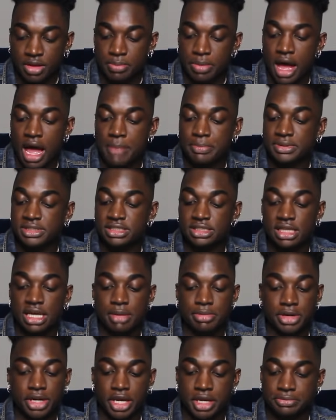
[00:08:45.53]
poppin'
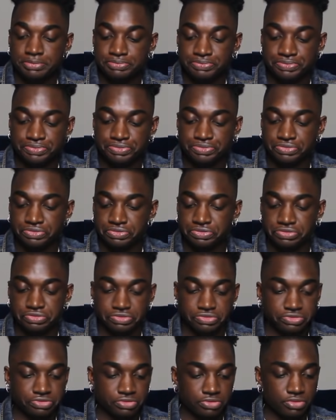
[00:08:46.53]
celebrity,
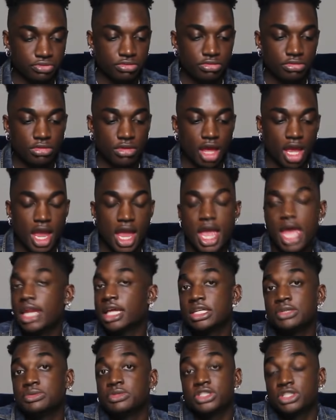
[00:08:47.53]
and
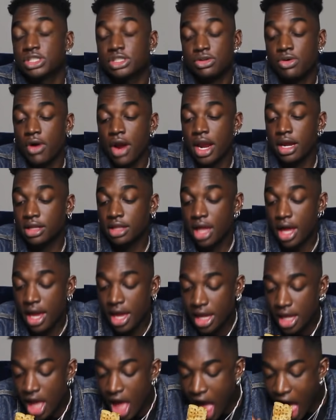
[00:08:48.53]
it was just great.
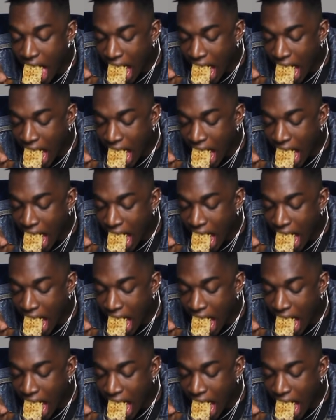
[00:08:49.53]
Like,